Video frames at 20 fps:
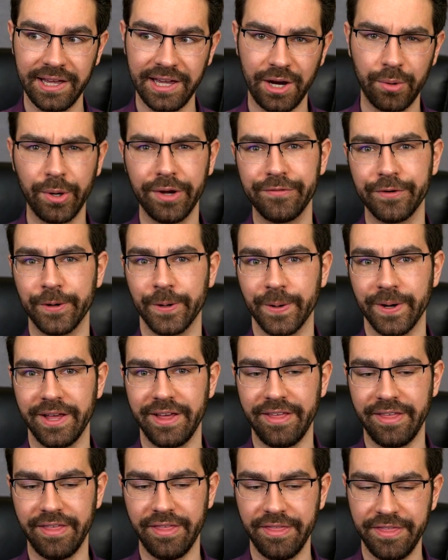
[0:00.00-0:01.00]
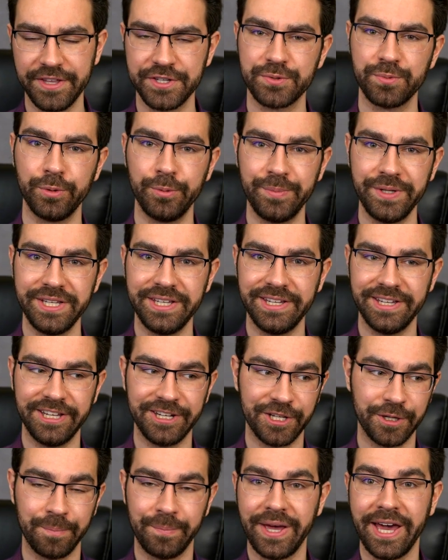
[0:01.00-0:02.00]
However, this would be
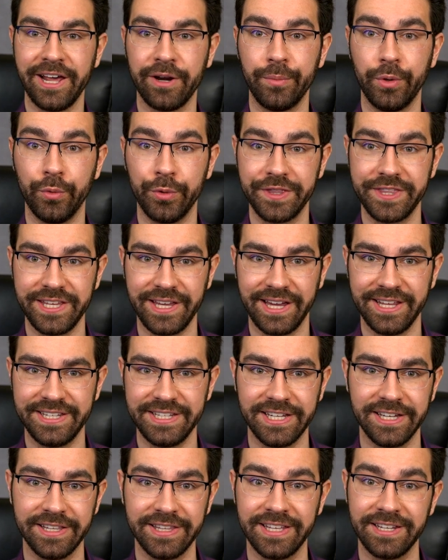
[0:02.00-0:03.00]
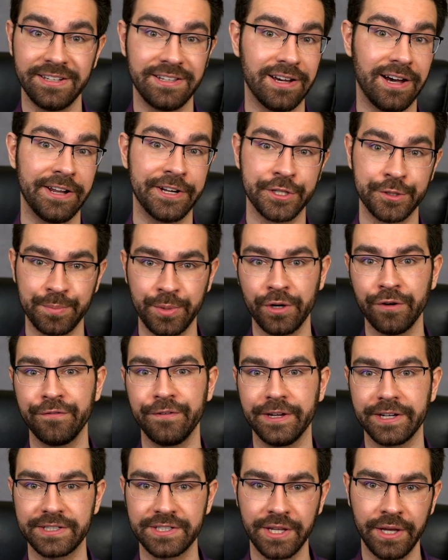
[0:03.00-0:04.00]
incompatible with the idea that God is
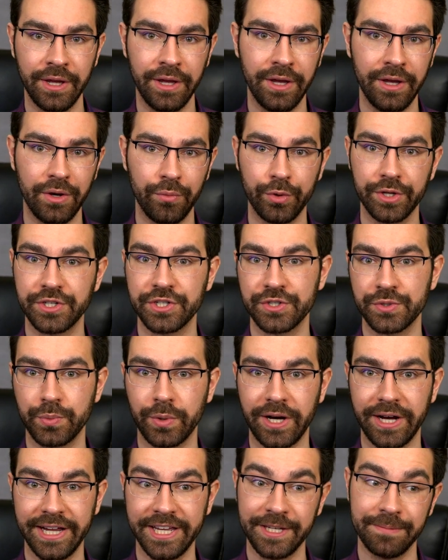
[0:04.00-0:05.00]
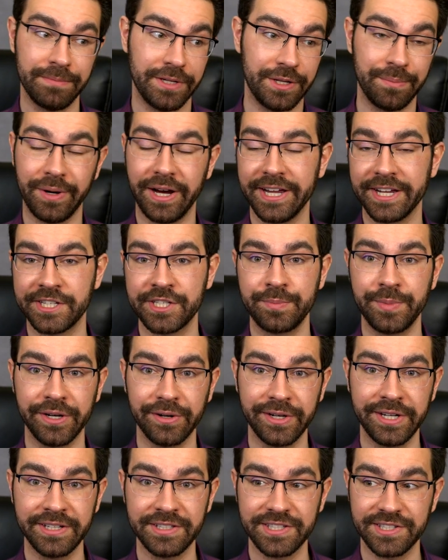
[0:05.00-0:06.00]
perfect, which is why, in my
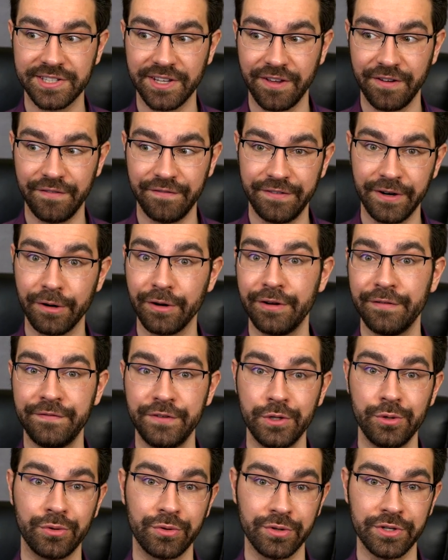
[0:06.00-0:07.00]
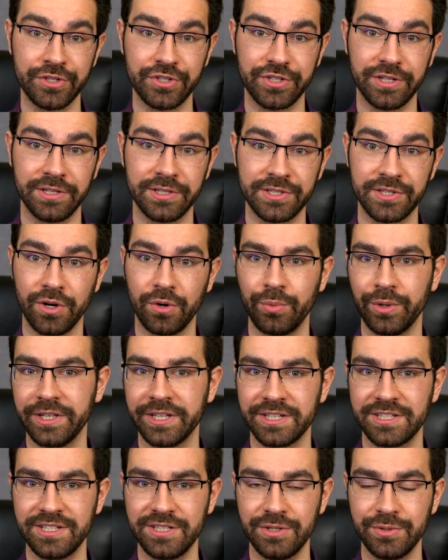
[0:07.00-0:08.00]
experience, very few Christians are
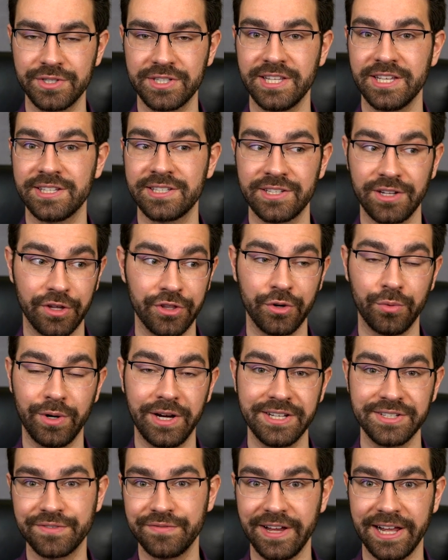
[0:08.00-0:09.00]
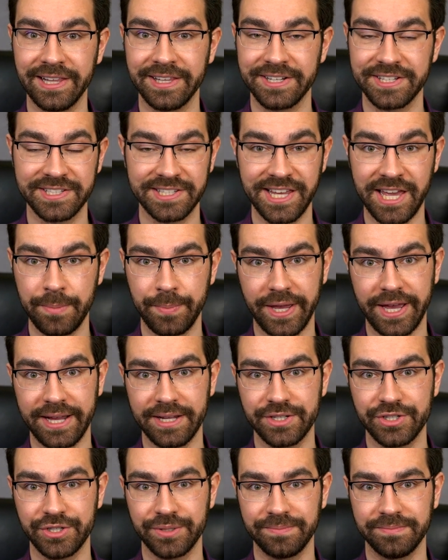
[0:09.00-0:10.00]
willing to use this otherwise valid escape
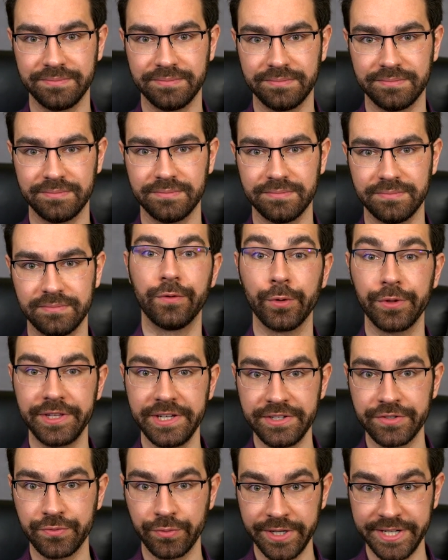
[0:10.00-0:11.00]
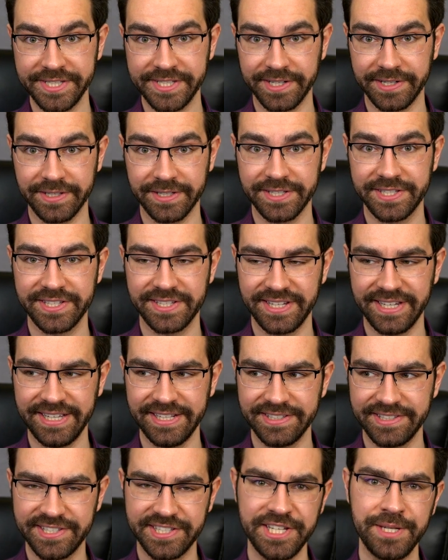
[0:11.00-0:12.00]
hatch. For these reasons,
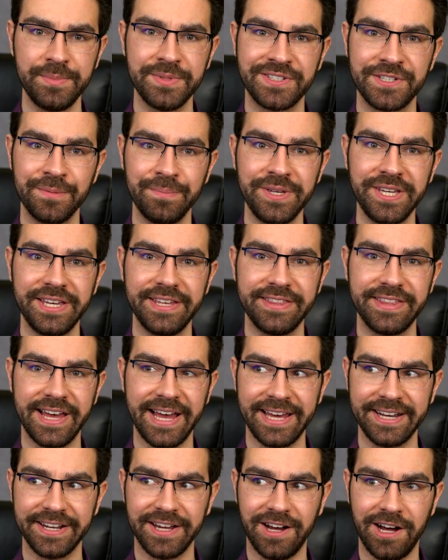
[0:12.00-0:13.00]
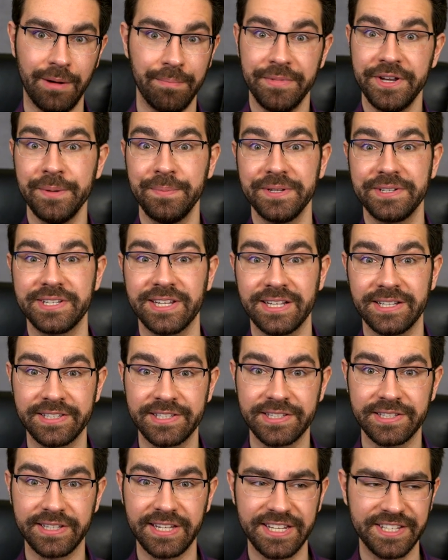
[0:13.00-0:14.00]
it seems to me that
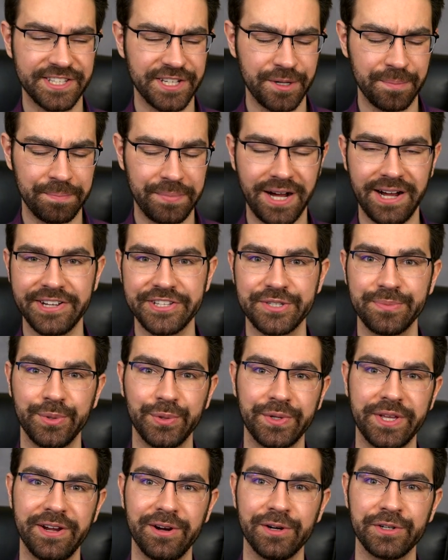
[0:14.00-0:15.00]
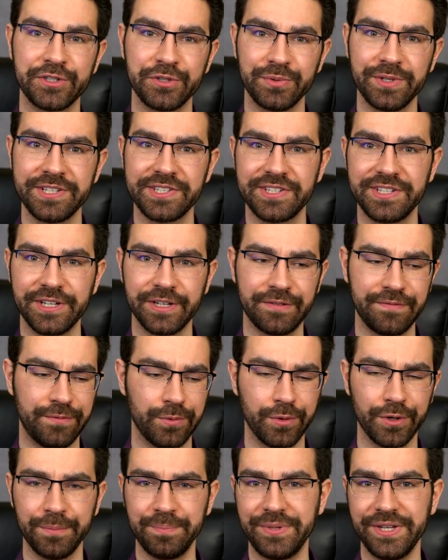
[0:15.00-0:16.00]
omnipotence is an impossible characteristic
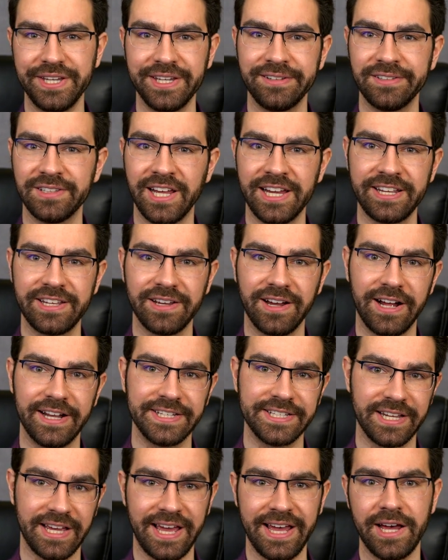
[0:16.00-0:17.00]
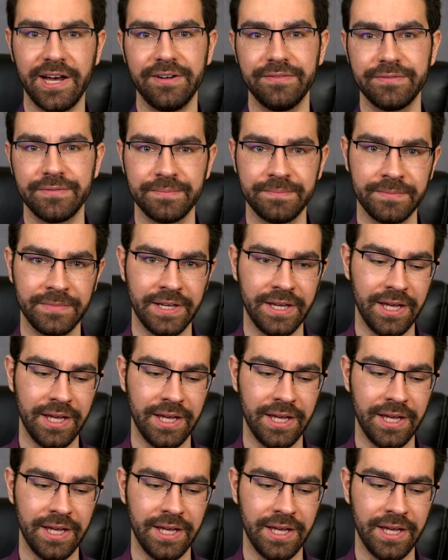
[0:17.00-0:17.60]
for a being like God to have.